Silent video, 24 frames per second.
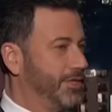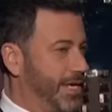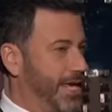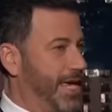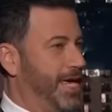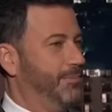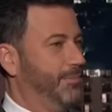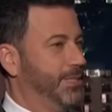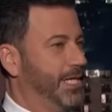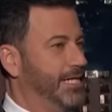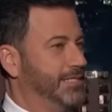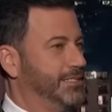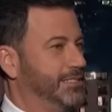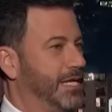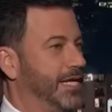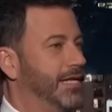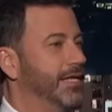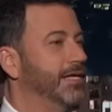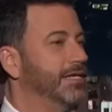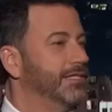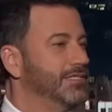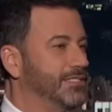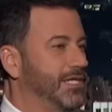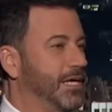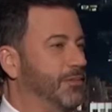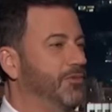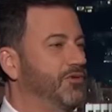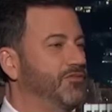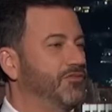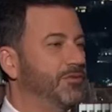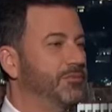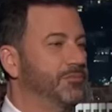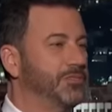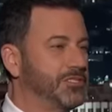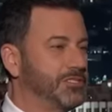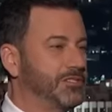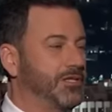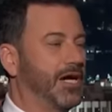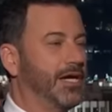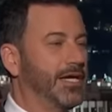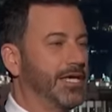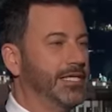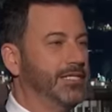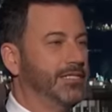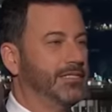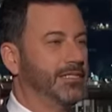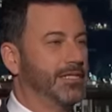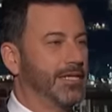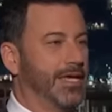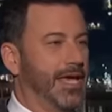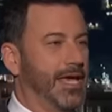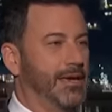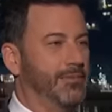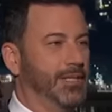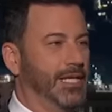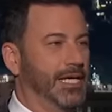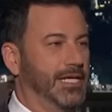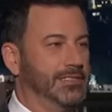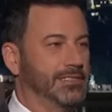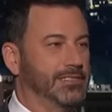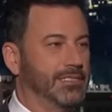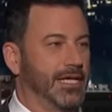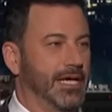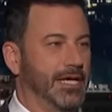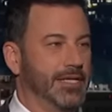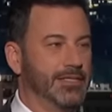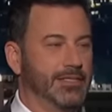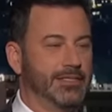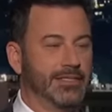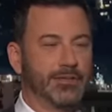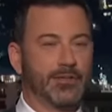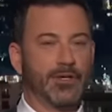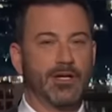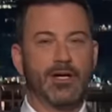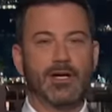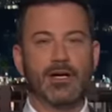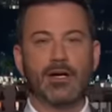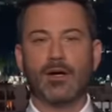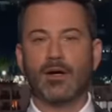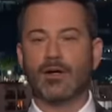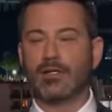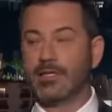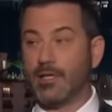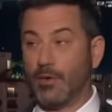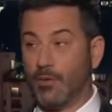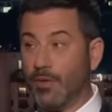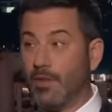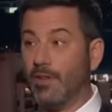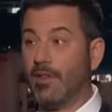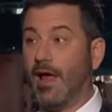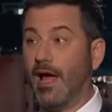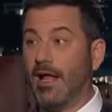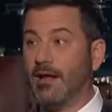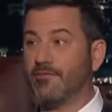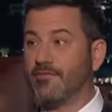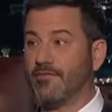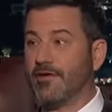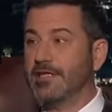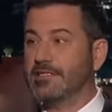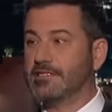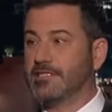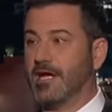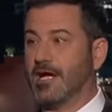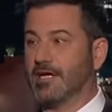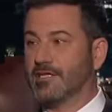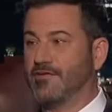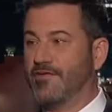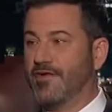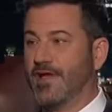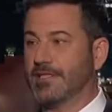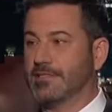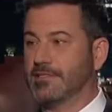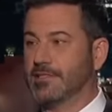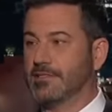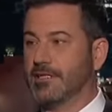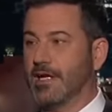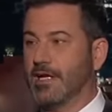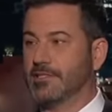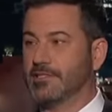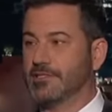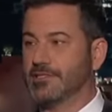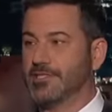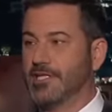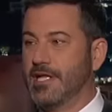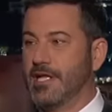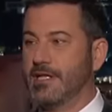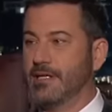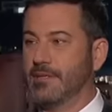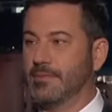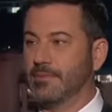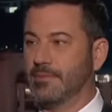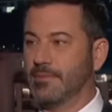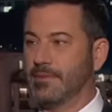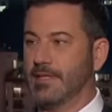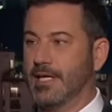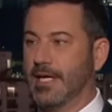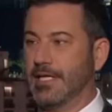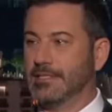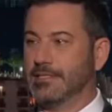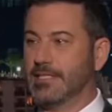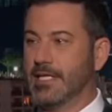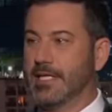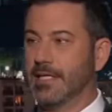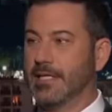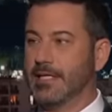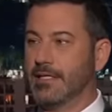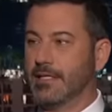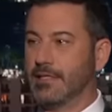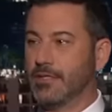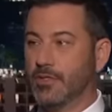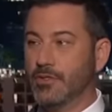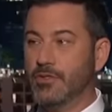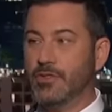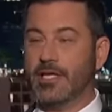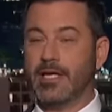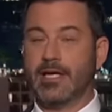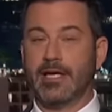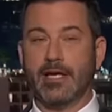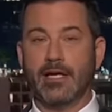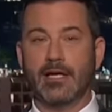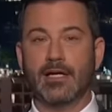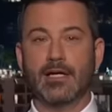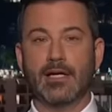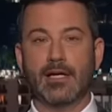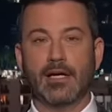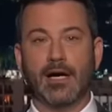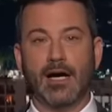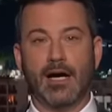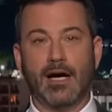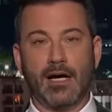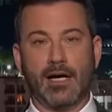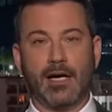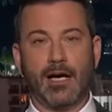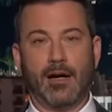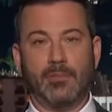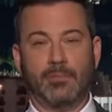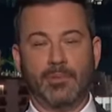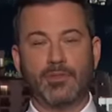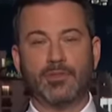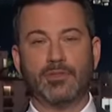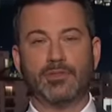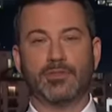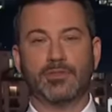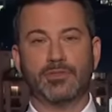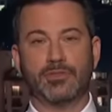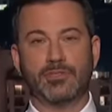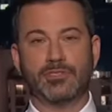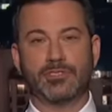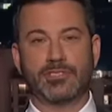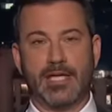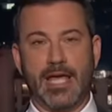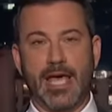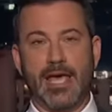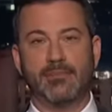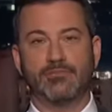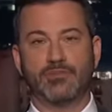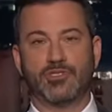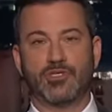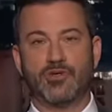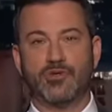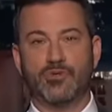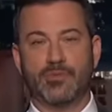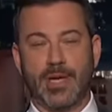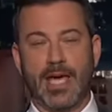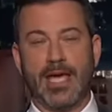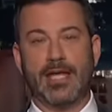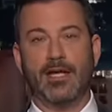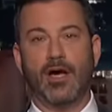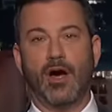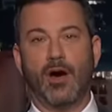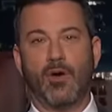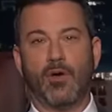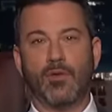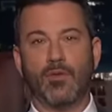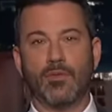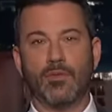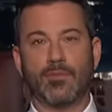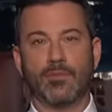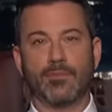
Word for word: the game last night, some of whom snuck into the game last night. And there were, there were a lot of Red Sox fans at Dodger Stadium last night, including a couple whose names you may know.